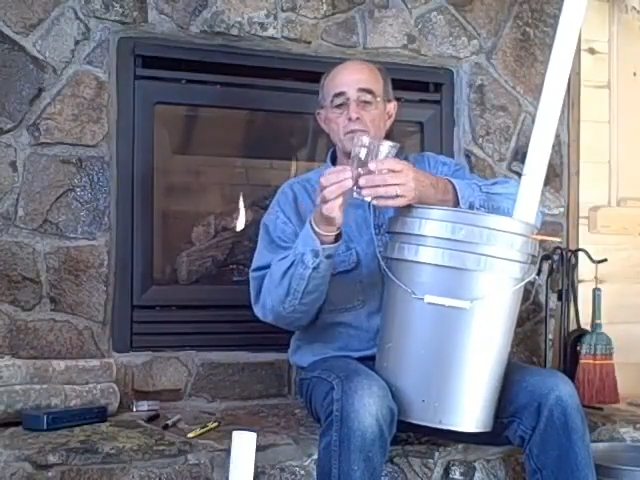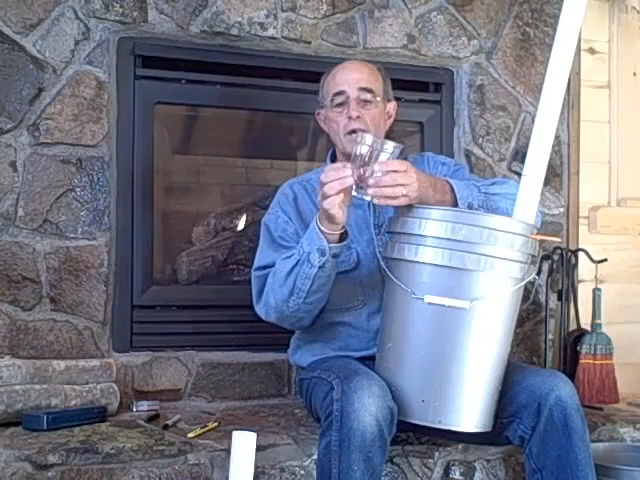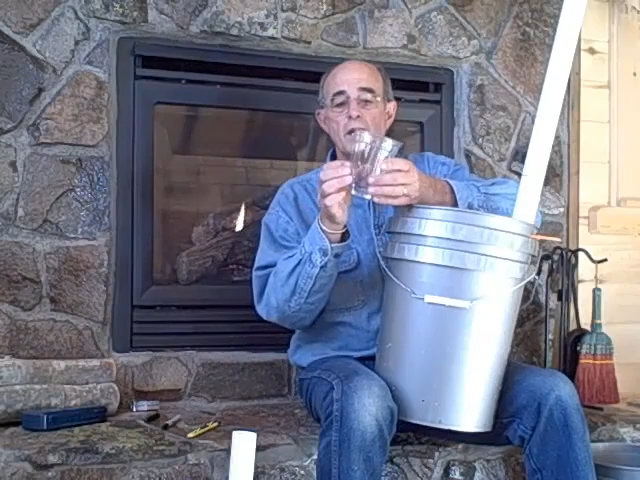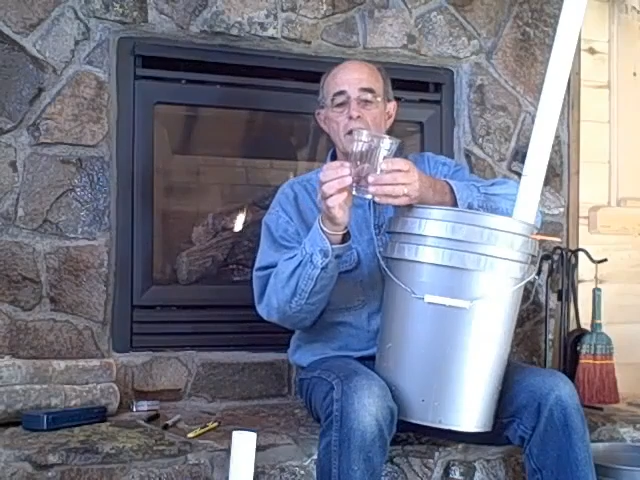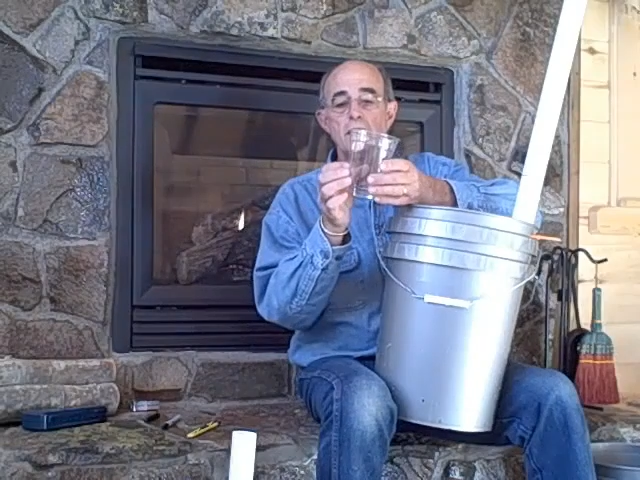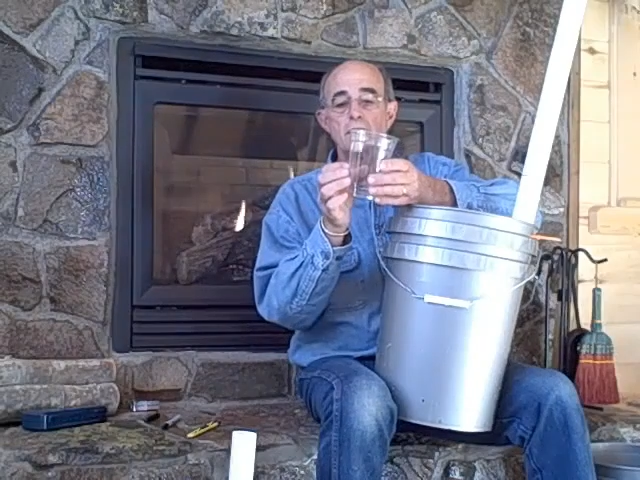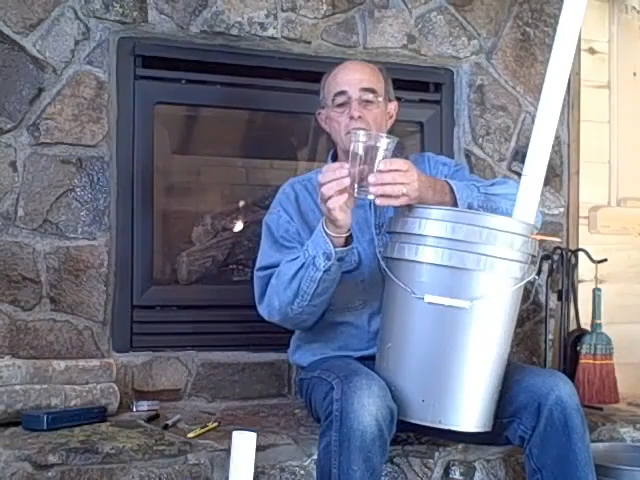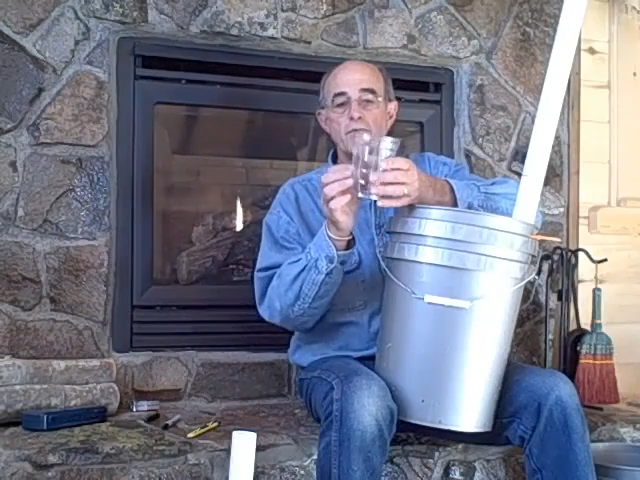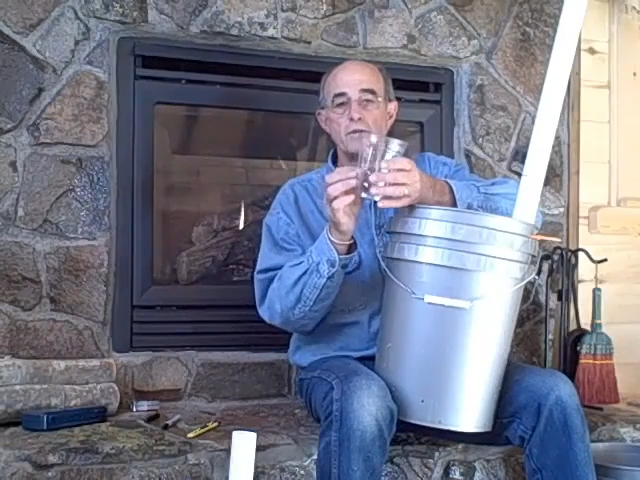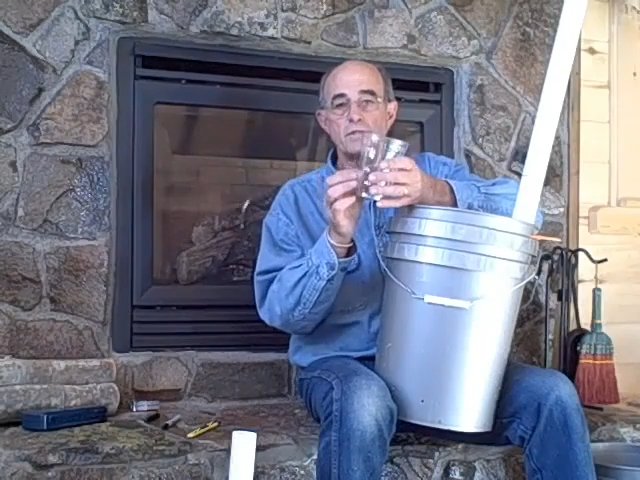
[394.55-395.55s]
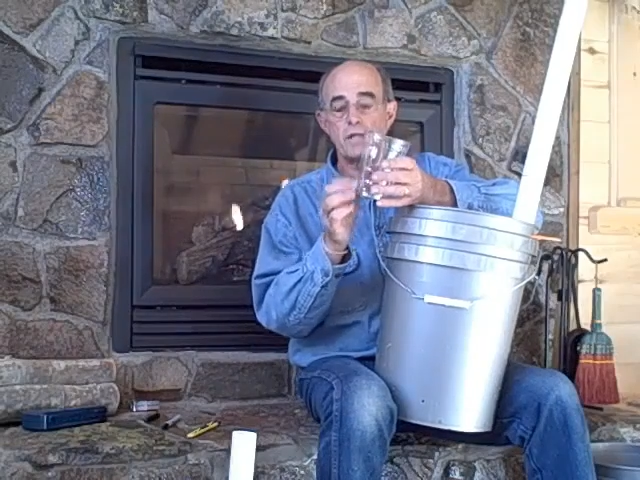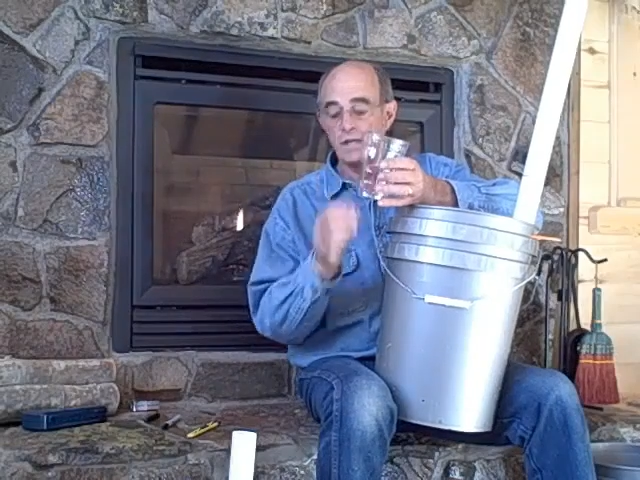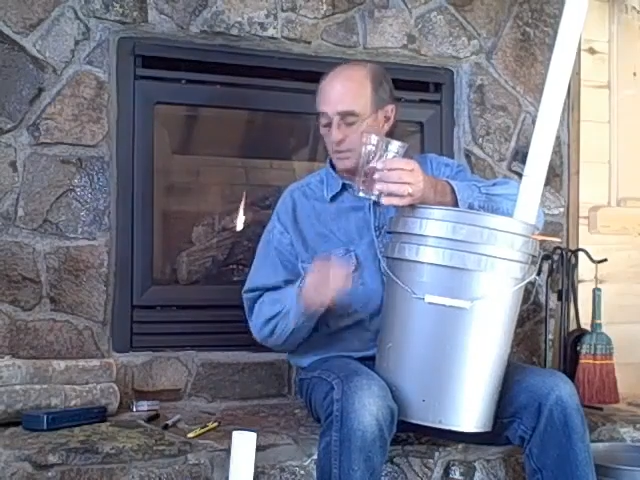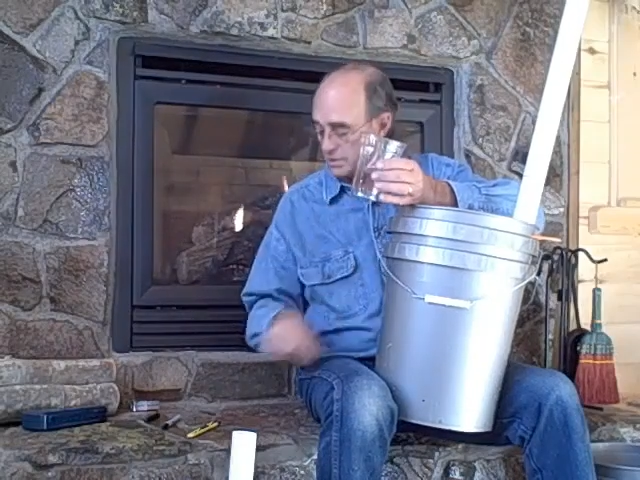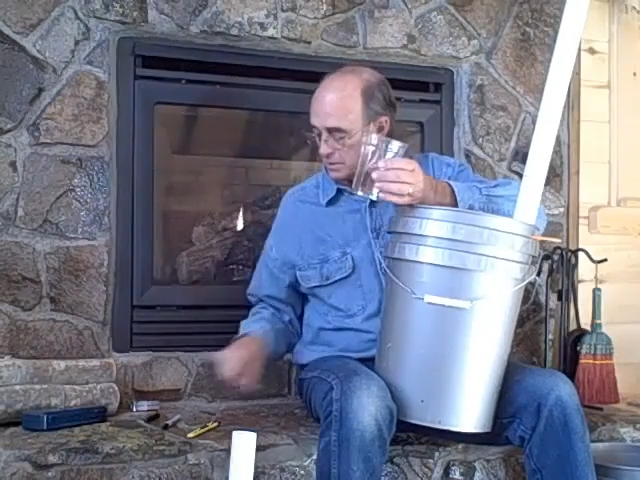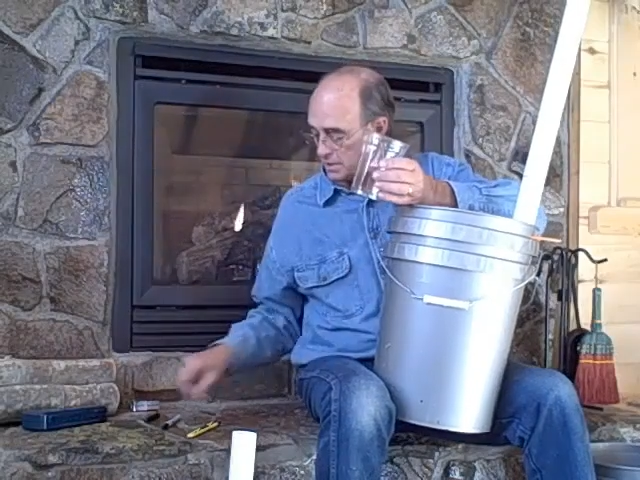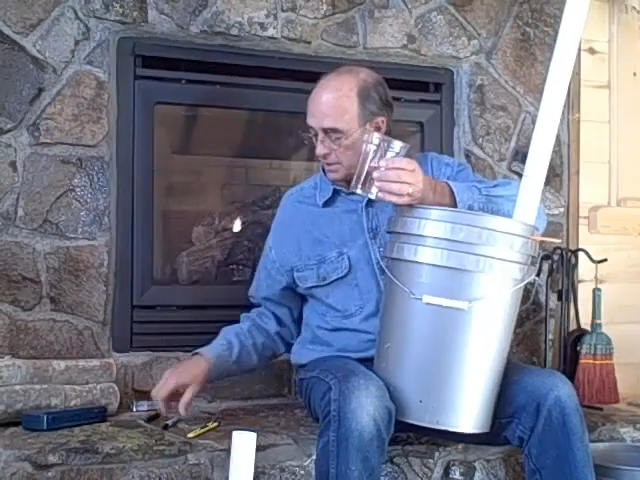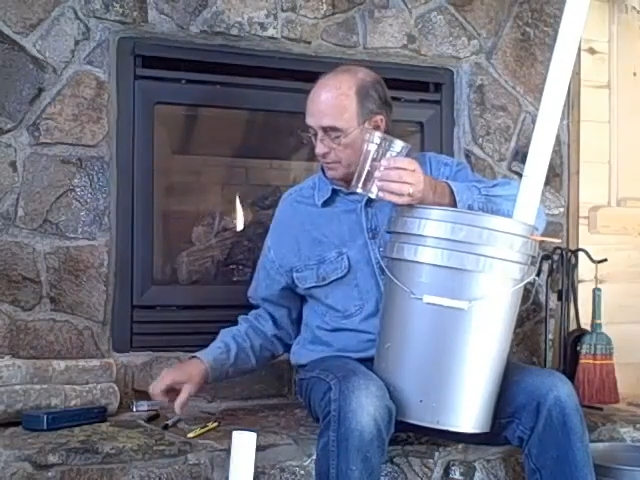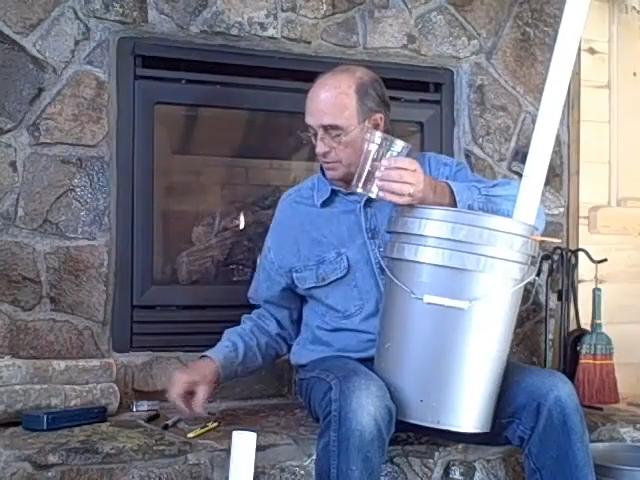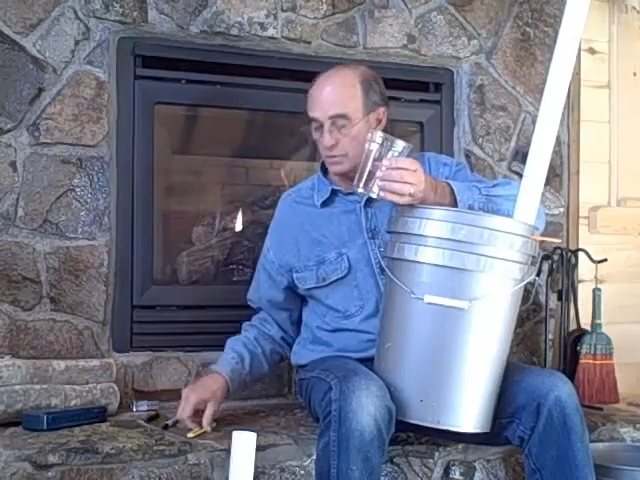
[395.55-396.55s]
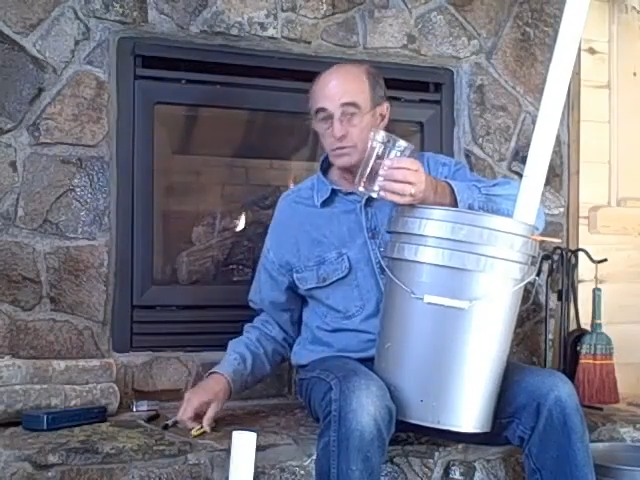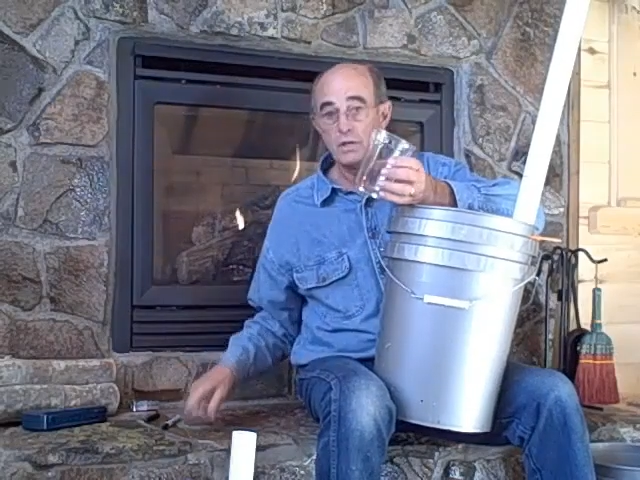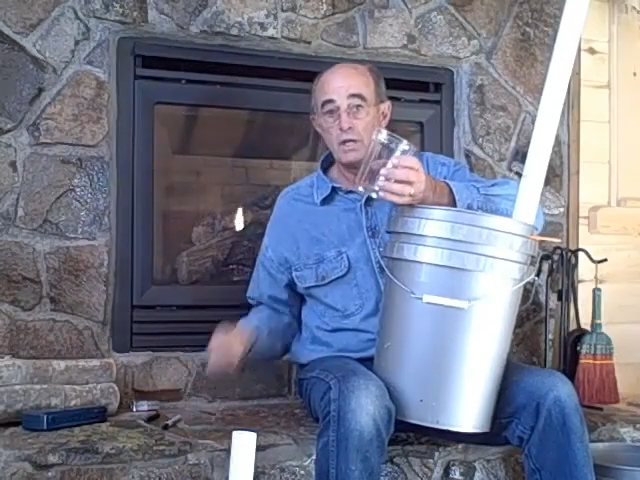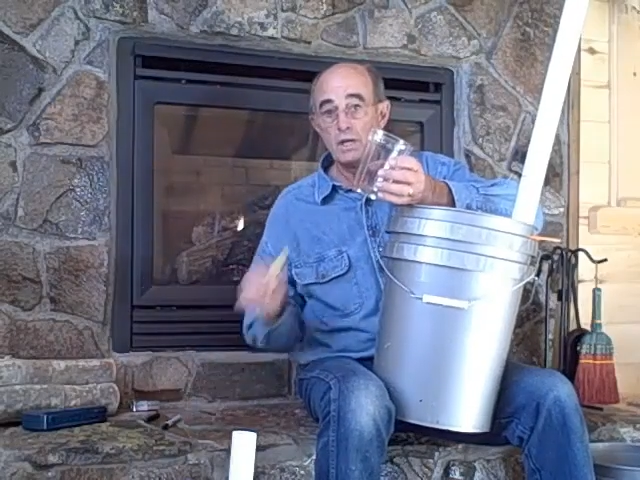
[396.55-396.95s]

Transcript: about 8 different slices that I've used